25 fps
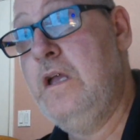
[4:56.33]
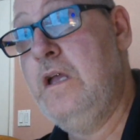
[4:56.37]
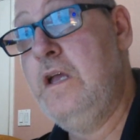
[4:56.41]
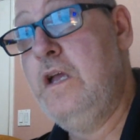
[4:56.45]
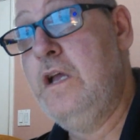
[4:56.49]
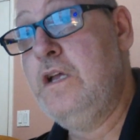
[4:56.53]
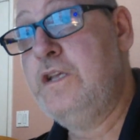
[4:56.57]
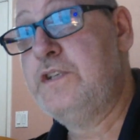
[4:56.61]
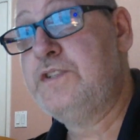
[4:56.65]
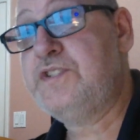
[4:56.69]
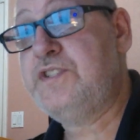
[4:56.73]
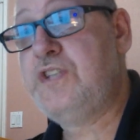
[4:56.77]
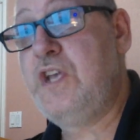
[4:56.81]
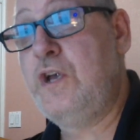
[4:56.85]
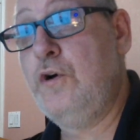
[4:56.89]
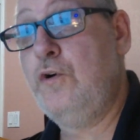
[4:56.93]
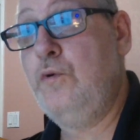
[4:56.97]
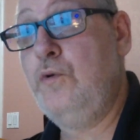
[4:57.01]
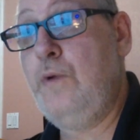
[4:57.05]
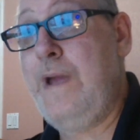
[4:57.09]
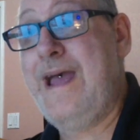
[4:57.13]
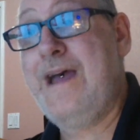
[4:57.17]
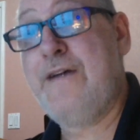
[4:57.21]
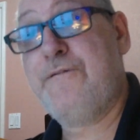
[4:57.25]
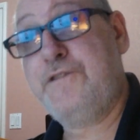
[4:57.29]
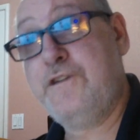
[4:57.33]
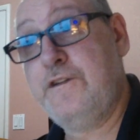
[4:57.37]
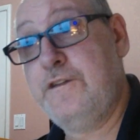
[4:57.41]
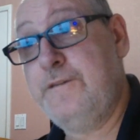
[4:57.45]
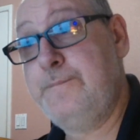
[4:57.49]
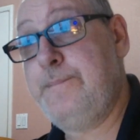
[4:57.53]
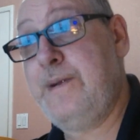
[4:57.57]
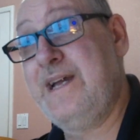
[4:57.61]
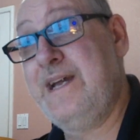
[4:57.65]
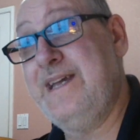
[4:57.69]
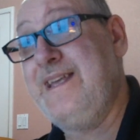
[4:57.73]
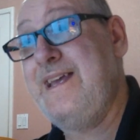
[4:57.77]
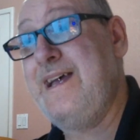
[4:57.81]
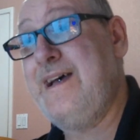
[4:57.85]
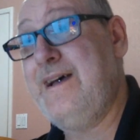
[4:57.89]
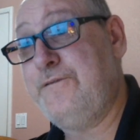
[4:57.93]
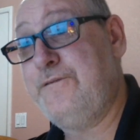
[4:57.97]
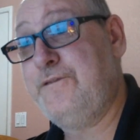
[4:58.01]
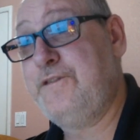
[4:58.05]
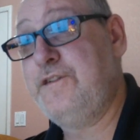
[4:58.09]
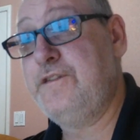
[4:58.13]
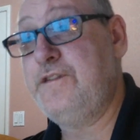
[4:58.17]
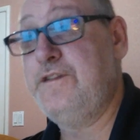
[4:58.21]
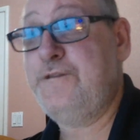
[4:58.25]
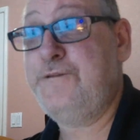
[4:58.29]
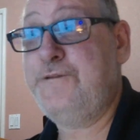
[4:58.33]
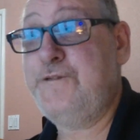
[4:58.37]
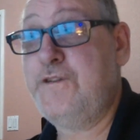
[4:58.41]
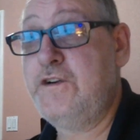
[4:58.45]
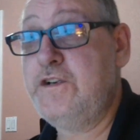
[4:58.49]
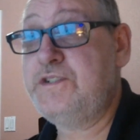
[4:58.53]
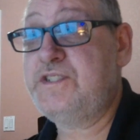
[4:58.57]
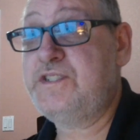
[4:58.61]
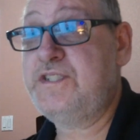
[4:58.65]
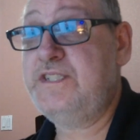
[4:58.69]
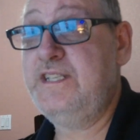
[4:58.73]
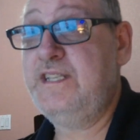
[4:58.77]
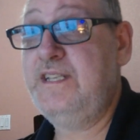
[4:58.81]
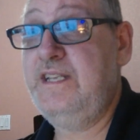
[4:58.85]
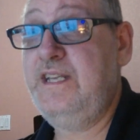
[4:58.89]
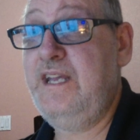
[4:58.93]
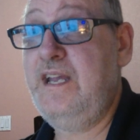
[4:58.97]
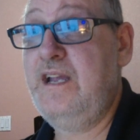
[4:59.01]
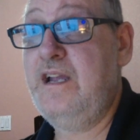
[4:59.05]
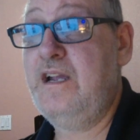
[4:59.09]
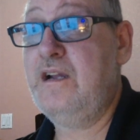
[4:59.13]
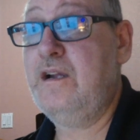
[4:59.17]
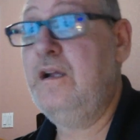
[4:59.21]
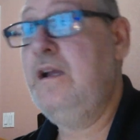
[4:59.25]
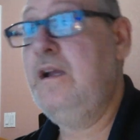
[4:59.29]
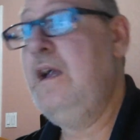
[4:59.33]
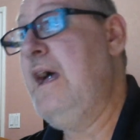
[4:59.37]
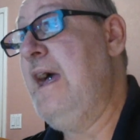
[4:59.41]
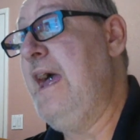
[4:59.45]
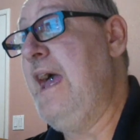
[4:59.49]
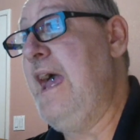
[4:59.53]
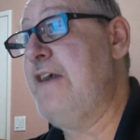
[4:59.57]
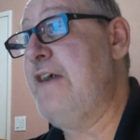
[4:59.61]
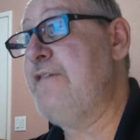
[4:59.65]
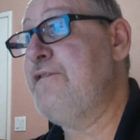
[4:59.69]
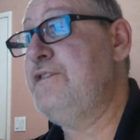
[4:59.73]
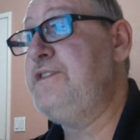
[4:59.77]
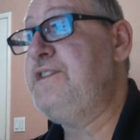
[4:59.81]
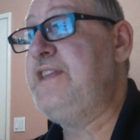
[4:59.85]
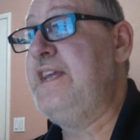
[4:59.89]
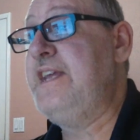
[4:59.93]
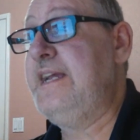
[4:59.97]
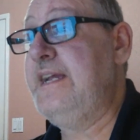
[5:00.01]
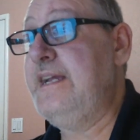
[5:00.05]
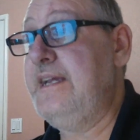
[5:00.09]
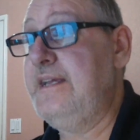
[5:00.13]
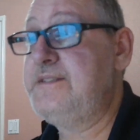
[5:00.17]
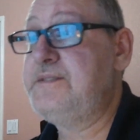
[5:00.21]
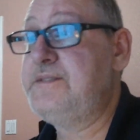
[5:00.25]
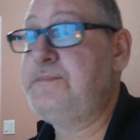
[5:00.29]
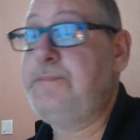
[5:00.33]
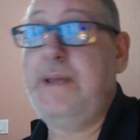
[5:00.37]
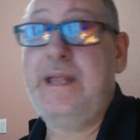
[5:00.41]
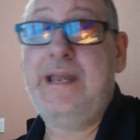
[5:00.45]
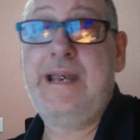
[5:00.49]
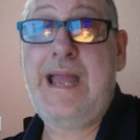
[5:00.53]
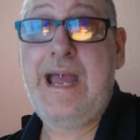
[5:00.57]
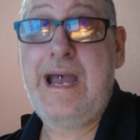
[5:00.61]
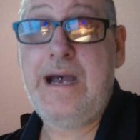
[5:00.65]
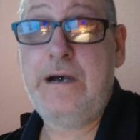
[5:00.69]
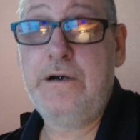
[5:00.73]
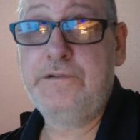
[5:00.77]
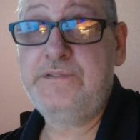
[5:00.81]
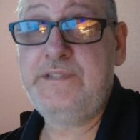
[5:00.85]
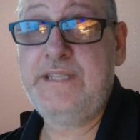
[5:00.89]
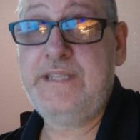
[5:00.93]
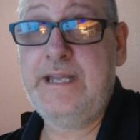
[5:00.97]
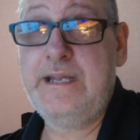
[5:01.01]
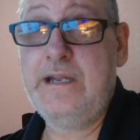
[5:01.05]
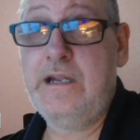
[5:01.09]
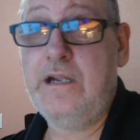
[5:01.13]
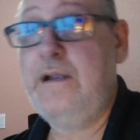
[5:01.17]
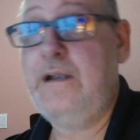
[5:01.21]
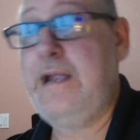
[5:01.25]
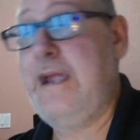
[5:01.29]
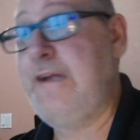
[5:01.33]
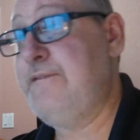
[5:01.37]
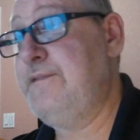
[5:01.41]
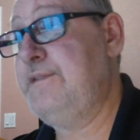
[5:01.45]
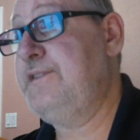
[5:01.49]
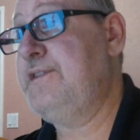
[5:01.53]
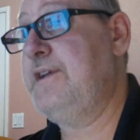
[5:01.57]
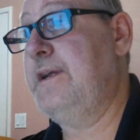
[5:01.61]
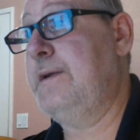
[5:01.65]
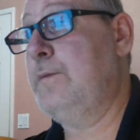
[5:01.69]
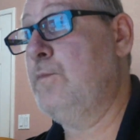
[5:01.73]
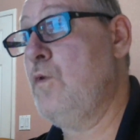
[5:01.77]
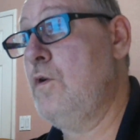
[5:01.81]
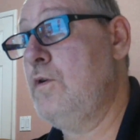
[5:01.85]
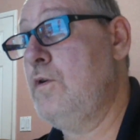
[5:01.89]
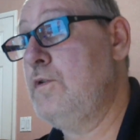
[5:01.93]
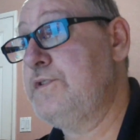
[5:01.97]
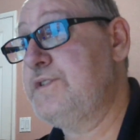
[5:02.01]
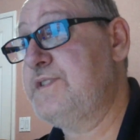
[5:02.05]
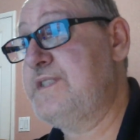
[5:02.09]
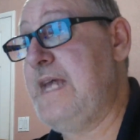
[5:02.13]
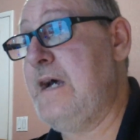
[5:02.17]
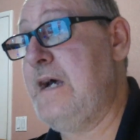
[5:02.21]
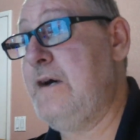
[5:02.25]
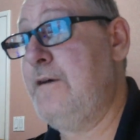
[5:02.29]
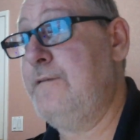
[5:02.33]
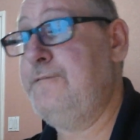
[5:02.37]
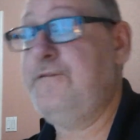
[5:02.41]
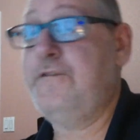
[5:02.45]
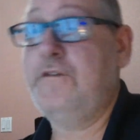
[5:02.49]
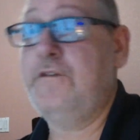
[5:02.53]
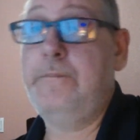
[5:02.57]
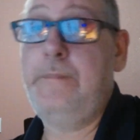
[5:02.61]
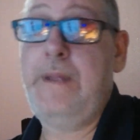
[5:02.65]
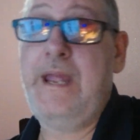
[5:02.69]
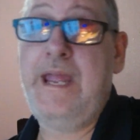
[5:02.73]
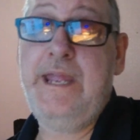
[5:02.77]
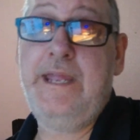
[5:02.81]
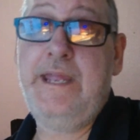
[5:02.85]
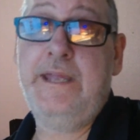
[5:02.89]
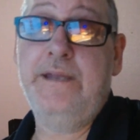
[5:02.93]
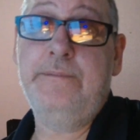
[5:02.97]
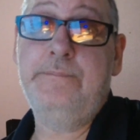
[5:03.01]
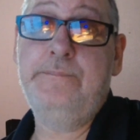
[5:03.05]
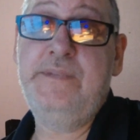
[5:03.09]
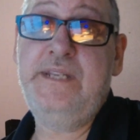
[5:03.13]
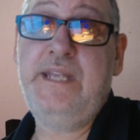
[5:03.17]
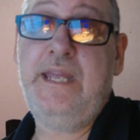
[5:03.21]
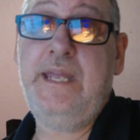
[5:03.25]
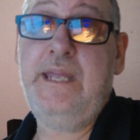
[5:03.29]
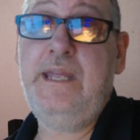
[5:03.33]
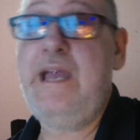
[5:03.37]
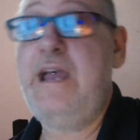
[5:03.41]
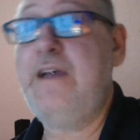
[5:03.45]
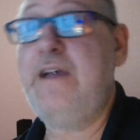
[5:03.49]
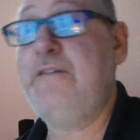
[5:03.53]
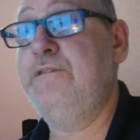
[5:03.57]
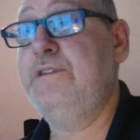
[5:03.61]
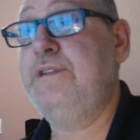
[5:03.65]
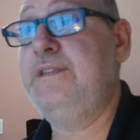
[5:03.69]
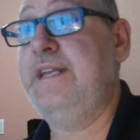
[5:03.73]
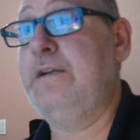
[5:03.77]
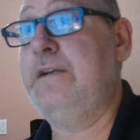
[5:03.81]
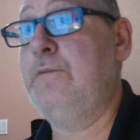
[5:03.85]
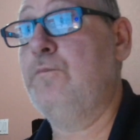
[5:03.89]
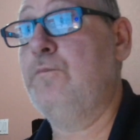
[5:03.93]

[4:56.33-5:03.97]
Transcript: So after the first of the year, everything has been out there. Everything rolls out from AMD. Everything